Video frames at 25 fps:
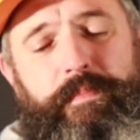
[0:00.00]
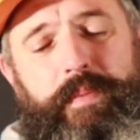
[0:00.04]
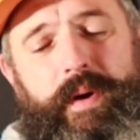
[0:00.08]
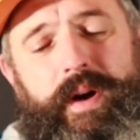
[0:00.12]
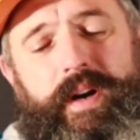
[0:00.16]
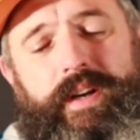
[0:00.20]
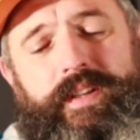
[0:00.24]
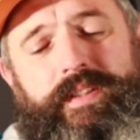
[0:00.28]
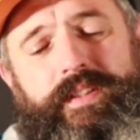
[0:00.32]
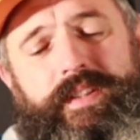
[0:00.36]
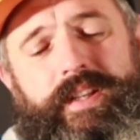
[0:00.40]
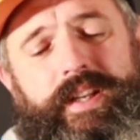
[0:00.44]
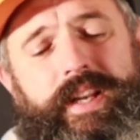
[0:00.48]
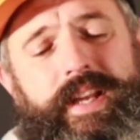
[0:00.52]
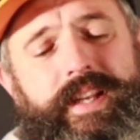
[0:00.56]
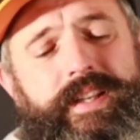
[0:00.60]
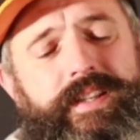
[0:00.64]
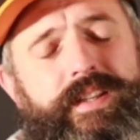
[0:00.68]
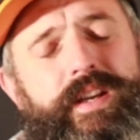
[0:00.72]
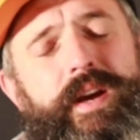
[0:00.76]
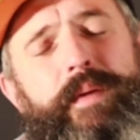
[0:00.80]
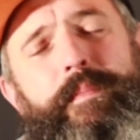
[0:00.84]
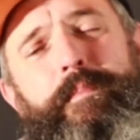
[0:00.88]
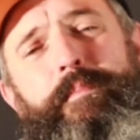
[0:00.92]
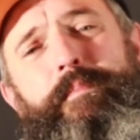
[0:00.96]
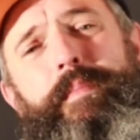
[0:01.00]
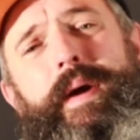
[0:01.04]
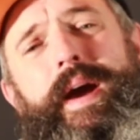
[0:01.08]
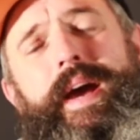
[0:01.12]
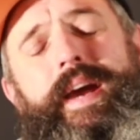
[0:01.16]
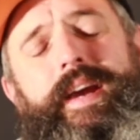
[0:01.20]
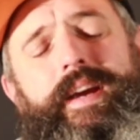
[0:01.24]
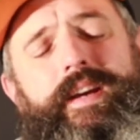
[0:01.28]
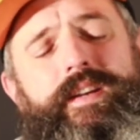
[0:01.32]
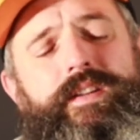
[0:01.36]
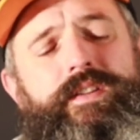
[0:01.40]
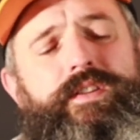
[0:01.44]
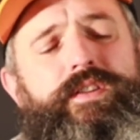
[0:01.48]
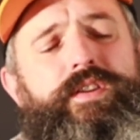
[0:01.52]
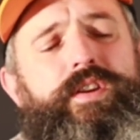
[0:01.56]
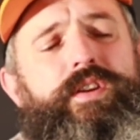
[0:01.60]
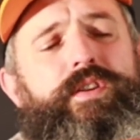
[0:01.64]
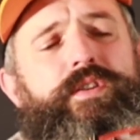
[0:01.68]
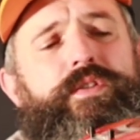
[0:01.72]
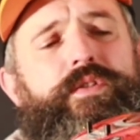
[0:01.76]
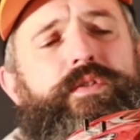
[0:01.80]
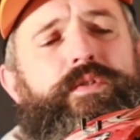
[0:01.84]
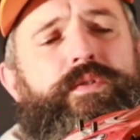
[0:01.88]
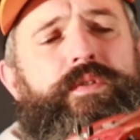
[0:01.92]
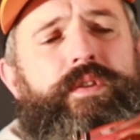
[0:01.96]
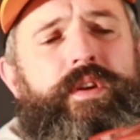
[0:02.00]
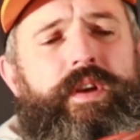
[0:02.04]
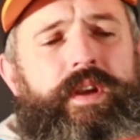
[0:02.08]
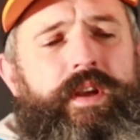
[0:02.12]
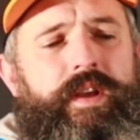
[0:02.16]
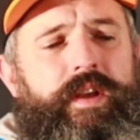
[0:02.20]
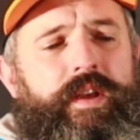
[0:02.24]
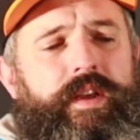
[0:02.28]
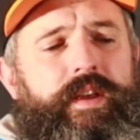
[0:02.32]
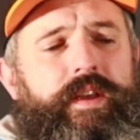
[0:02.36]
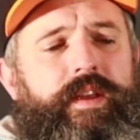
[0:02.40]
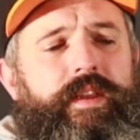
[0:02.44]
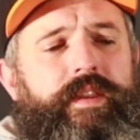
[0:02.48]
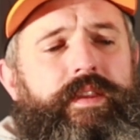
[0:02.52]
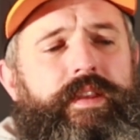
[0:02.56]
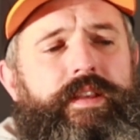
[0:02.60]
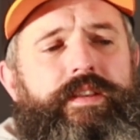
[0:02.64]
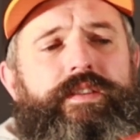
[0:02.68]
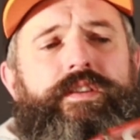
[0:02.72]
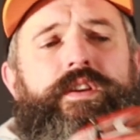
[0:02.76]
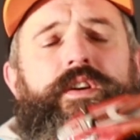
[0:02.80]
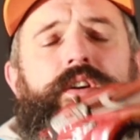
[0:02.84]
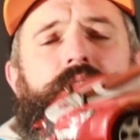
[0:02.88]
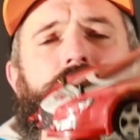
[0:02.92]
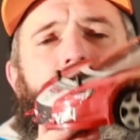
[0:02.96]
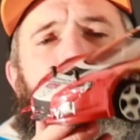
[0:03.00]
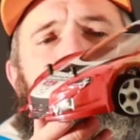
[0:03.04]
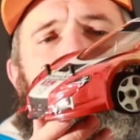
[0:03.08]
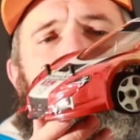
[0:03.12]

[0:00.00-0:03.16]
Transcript: But let's come back to this car